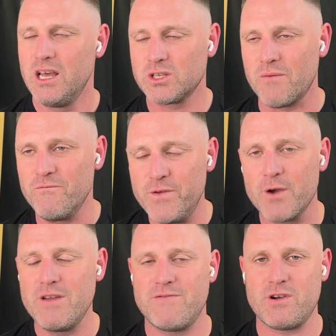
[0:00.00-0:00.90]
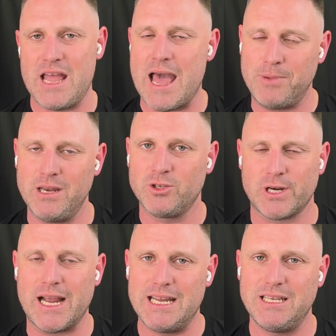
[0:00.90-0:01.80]
So I'm very, very happy to
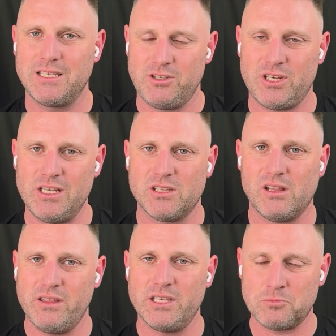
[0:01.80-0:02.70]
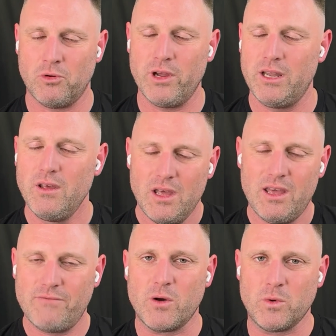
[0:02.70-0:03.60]
trade into Sheezel at this point
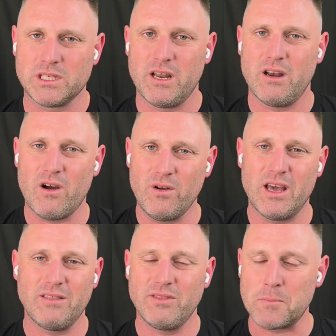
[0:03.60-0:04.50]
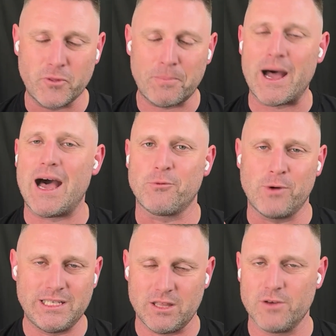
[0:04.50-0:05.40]
if I wasn't an owner. The
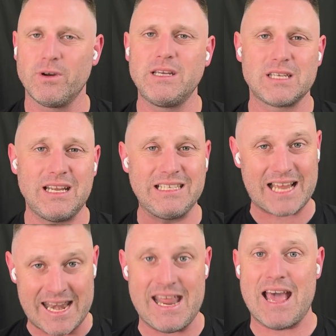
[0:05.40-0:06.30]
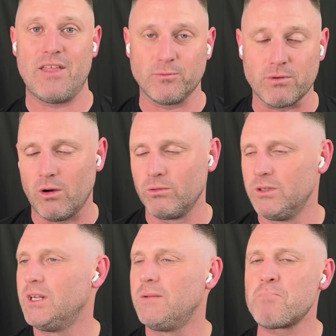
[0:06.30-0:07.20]
pathways and the reasonings and now the role
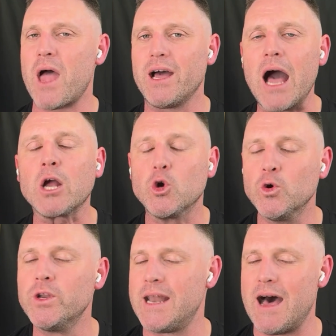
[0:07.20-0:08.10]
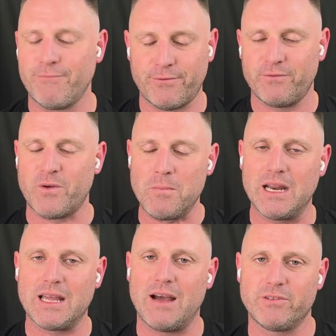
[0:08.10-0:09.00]
are good enough for
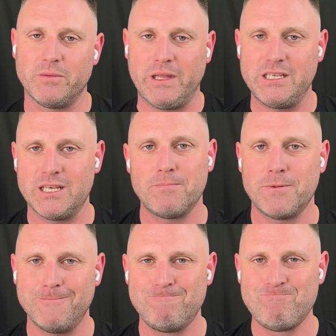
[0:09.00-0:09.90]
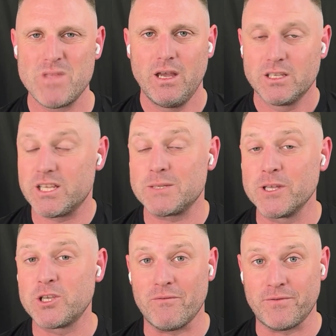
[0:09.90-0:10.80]
me to comfortably jump on. So that's
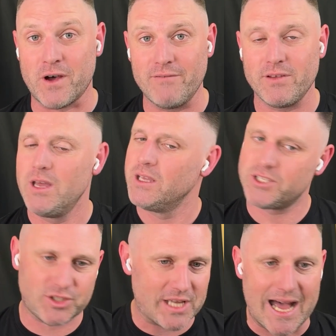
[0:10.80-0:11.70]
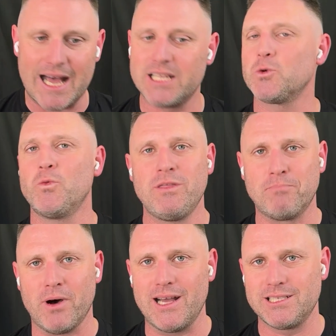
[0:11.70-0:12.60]
my top 5. Starts
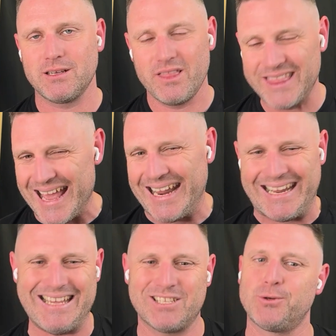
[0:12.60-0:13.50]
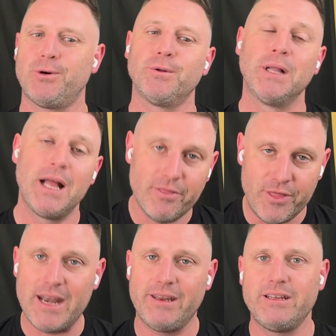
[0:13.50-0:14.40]
with Bice, then it hits Hall,
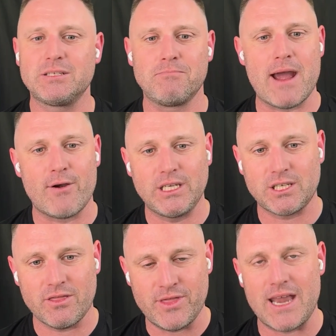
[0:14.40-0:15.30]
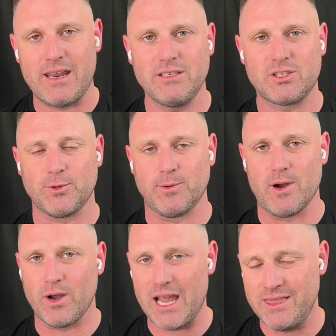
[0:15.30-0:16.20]
then it is Maric, then it is
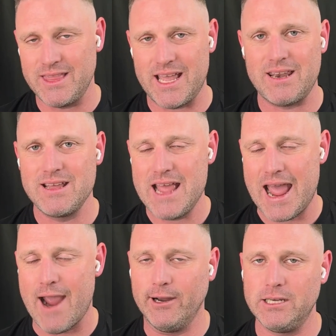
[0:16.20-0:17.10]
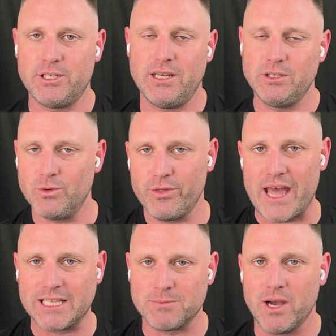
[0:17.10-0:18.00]
Serong, and then Harry Sheezel.
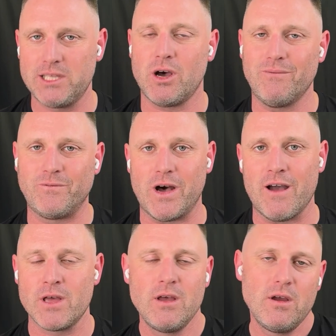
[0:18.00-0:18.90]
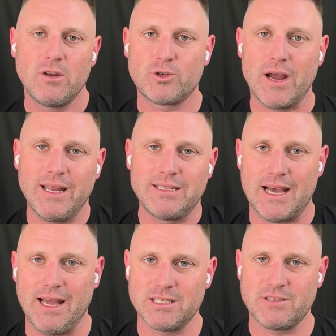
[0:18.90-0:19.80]
That's my top 5 trade
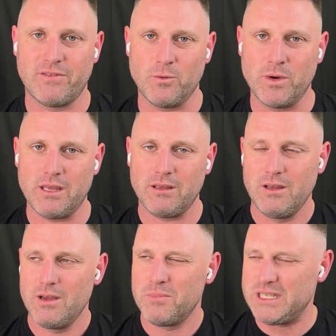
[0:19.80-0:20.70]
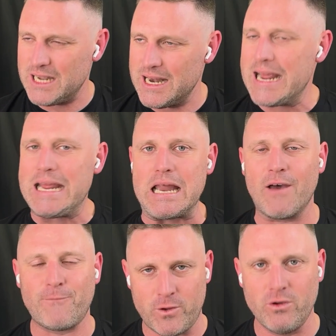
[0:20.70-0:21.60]
targets for the week. But do you need
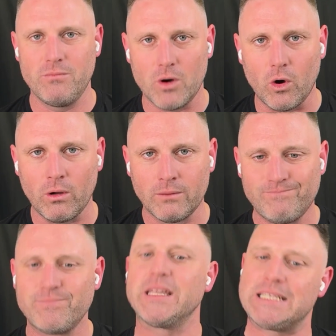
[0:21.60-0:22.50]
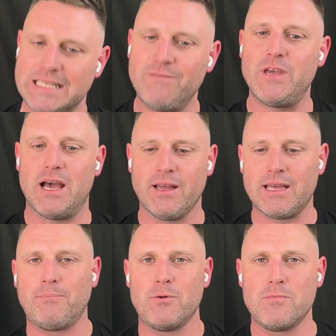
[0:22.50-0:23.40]
a few more? Let's give you a
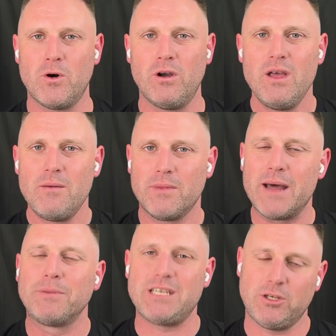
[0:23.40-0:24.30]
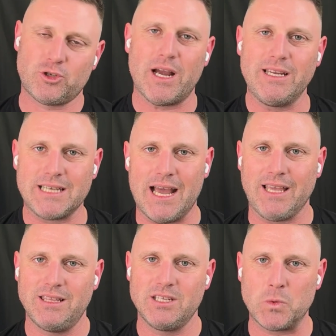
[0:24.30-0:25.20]
couple more. My number 6 trade
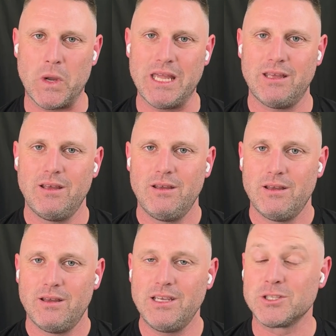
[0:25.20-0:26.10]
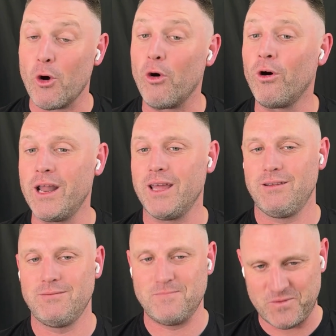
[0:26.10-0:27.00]
target this week is the Hornet,
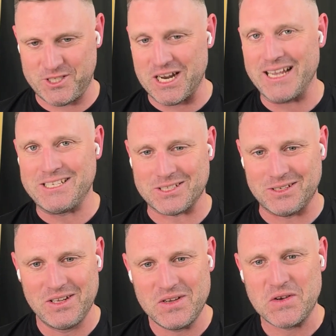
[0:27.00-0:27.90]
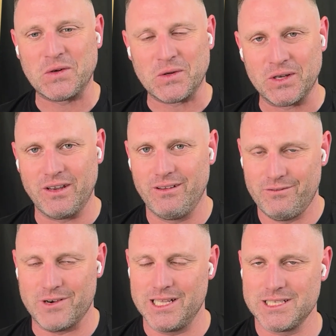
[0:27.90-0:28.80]
Jason
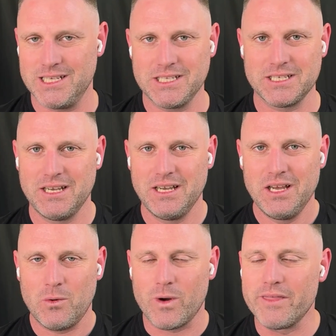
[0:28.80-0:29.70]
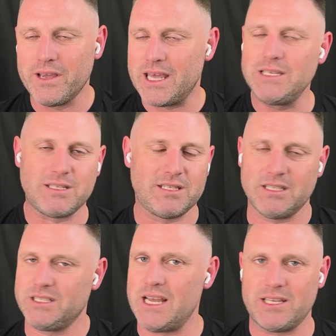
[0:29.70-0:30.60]
Horne-Francis. One of the keys to
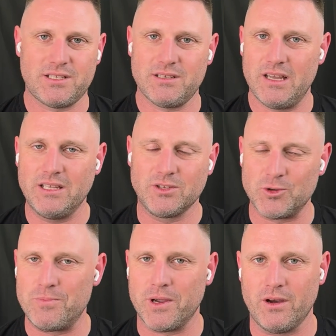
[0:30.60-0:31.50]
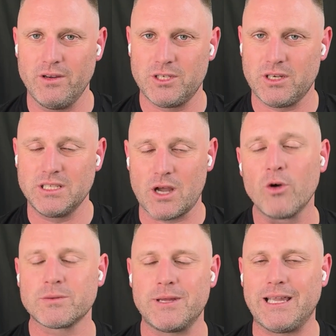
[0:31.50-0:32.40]
success in SuperCoach, because
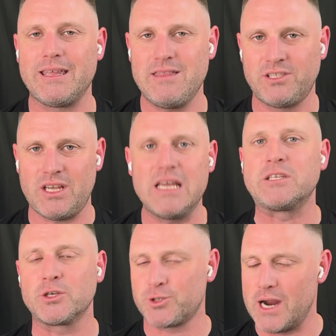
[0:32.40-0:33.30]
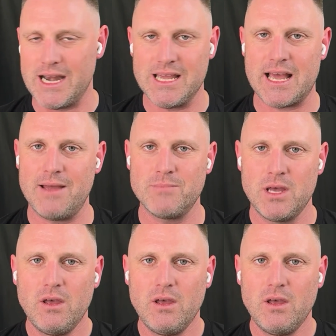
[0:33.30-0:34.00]
ultimately this is a trading game.